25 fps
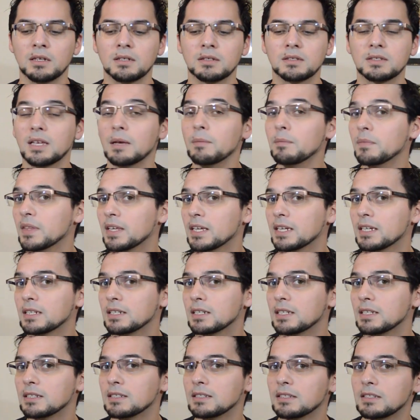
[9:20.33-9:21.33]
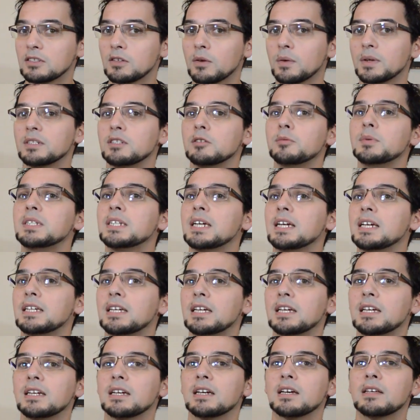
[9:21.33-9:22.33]
Something is going to be
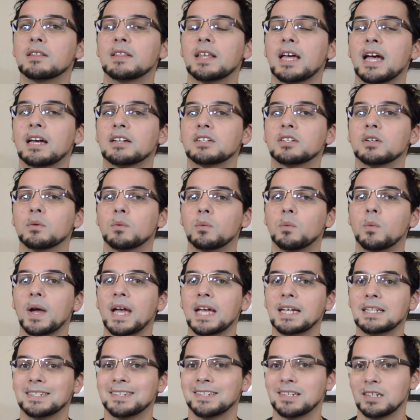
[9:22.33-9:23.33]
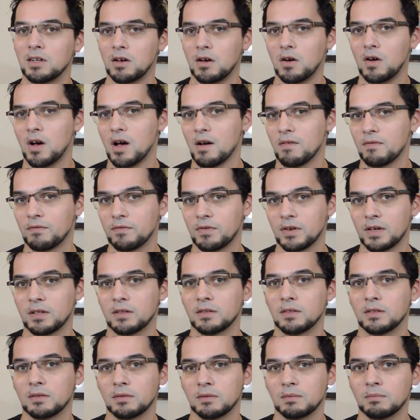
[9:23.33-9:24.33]
taking that weight off
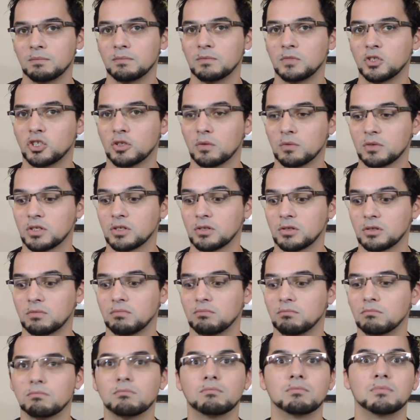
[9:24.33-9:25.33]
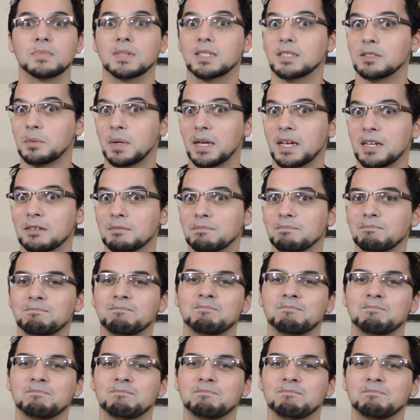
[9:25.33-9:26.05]
shoulders this week.